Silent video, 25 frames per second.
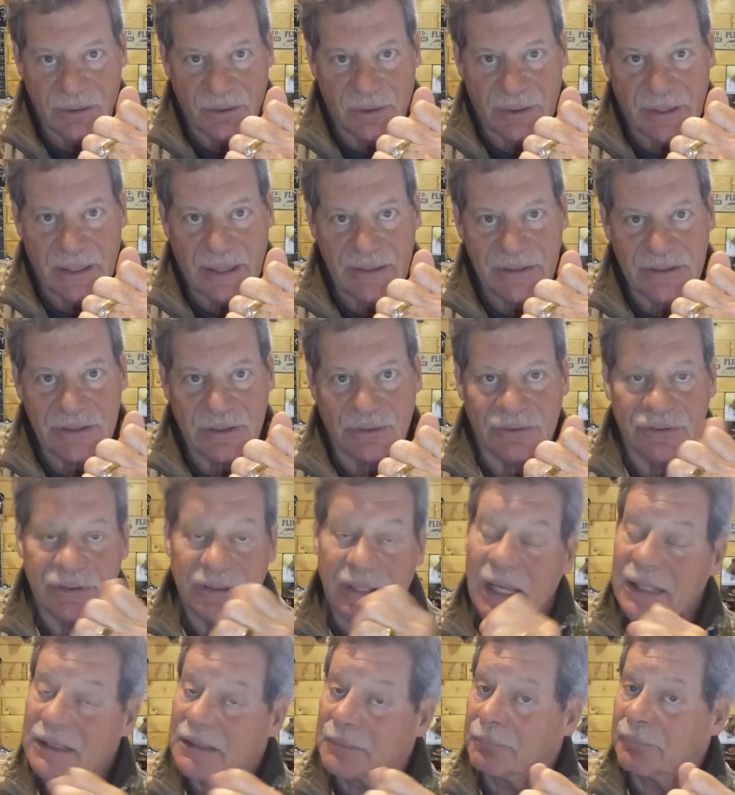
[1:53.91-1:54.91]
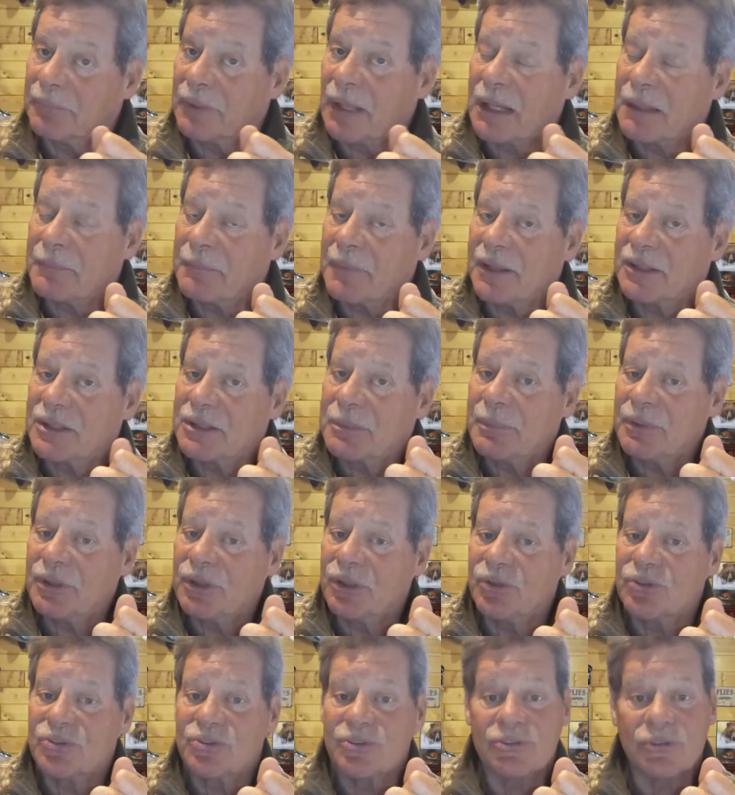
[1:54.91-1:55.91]
Okay, so it's not meant to be
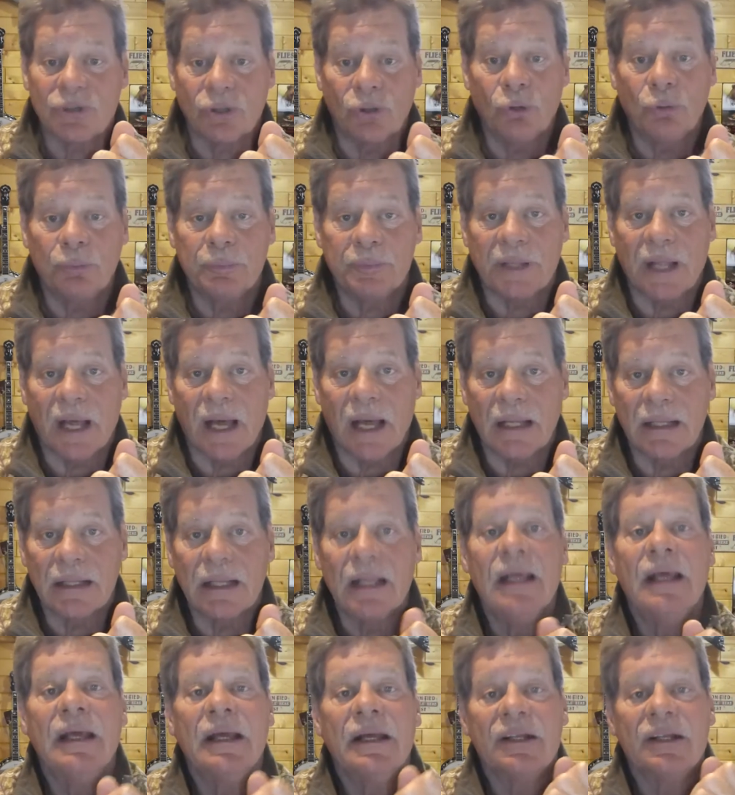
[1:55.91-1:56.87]
used as a loop knot.